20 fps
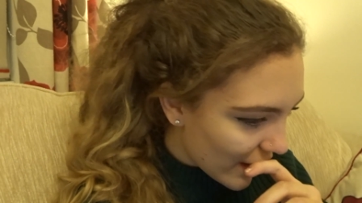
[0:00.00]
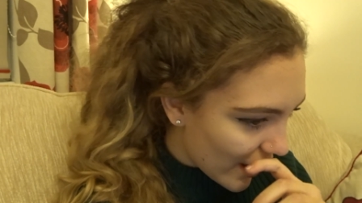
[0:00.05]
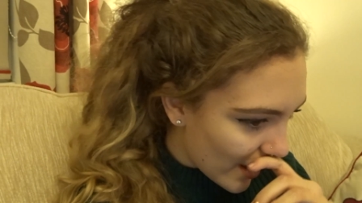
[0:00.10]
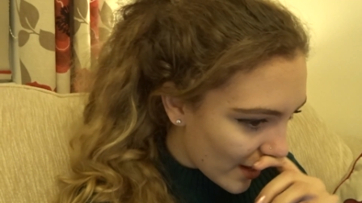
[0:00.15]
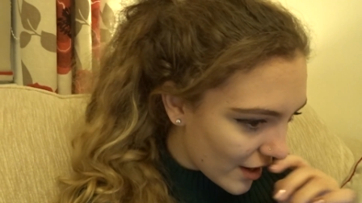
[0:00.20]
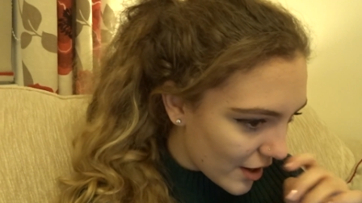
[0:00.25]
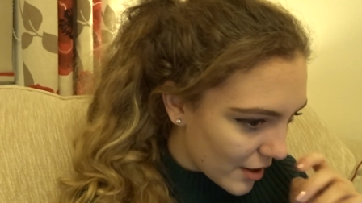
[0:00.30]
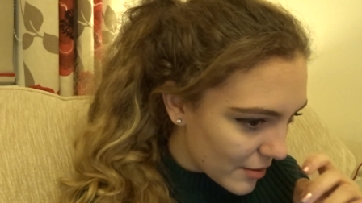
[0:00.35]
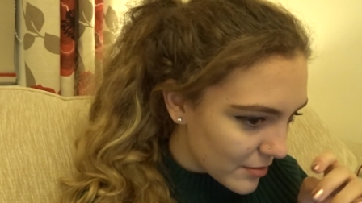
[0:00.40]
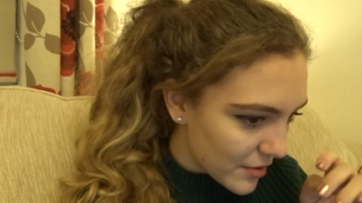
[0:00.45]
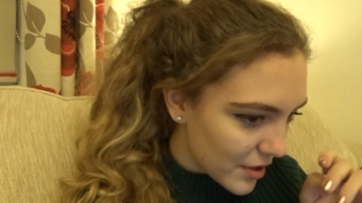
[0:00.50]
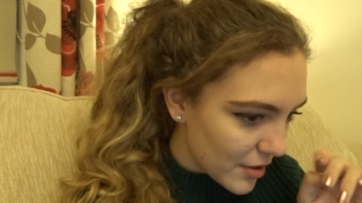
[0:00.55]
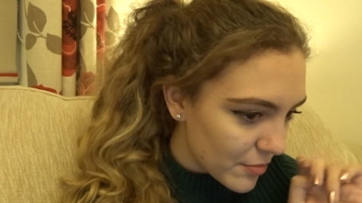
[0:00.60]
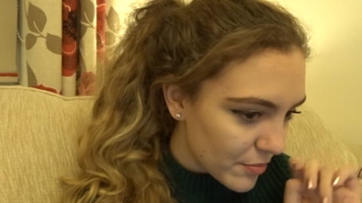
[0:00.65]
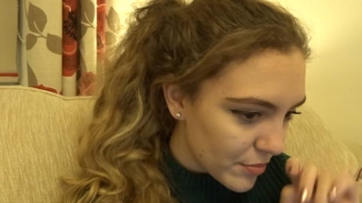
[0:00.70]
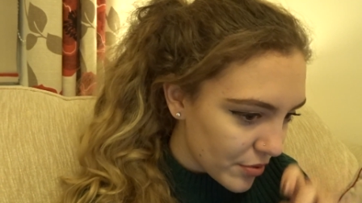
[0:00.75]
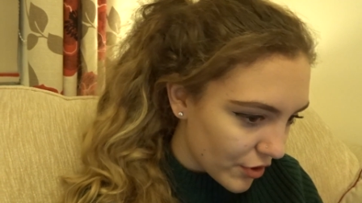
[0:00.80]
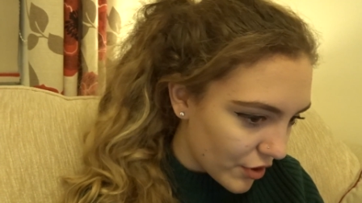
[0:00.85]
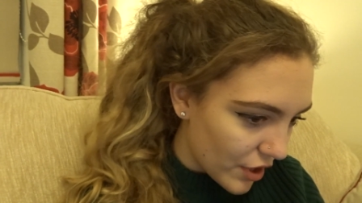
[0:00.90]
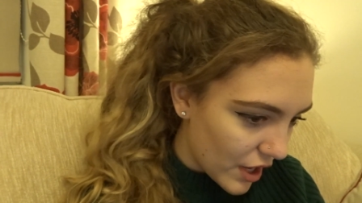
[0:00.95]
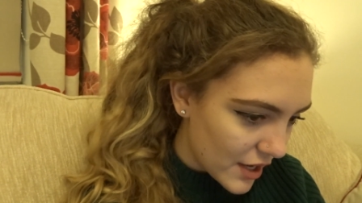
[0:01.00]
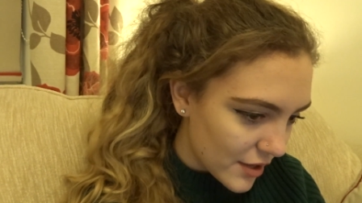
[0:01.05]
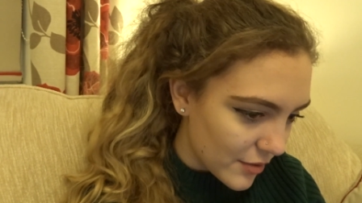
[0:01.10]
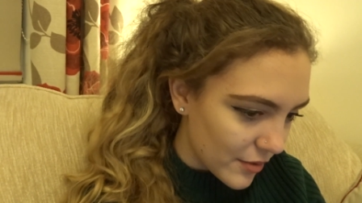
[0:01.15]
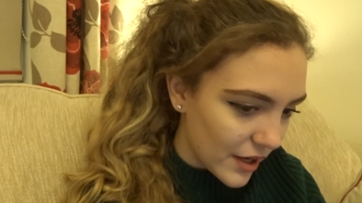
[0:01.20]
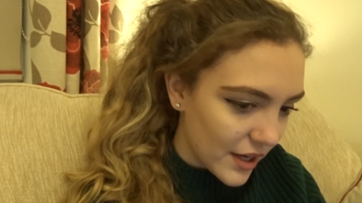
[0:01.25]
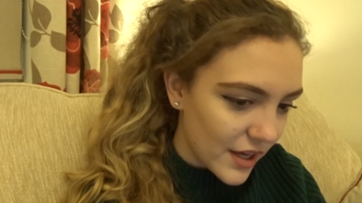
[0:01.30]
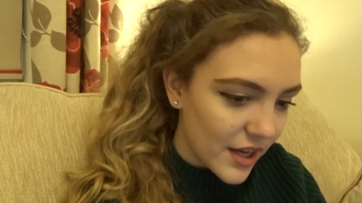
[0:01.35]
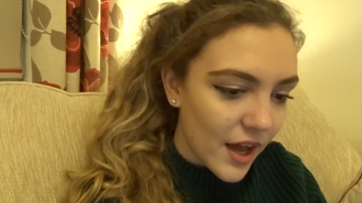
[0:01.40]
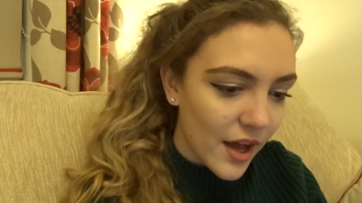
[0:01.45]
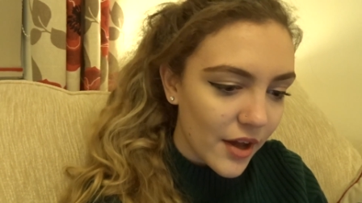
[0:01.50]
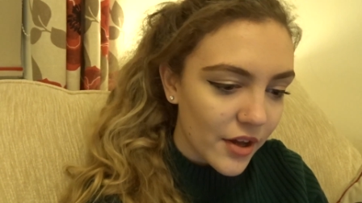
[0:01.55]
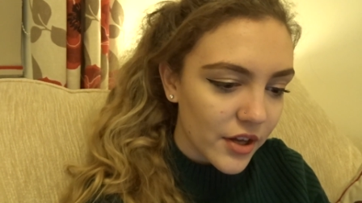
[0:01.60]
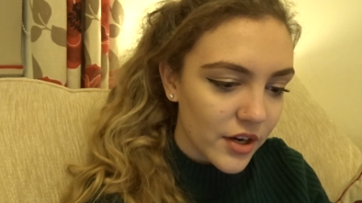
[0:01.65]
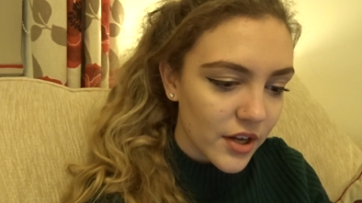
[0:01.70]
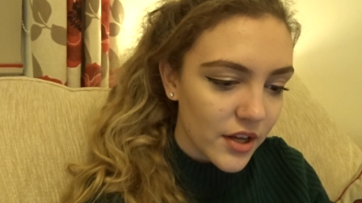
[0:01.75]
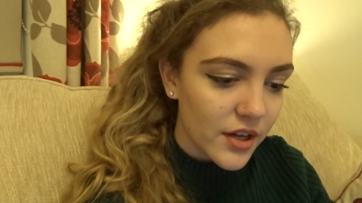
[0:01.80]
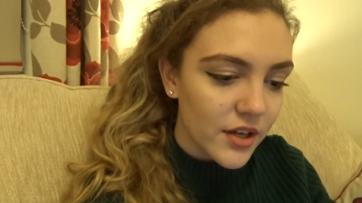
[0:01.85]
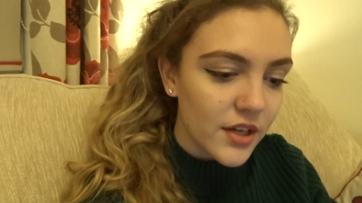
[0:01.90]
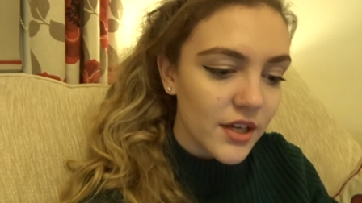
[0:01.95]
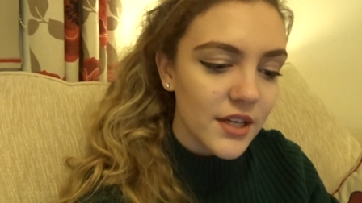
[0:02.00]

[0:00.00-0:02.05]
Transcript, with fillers: um, but anyway i'm gonna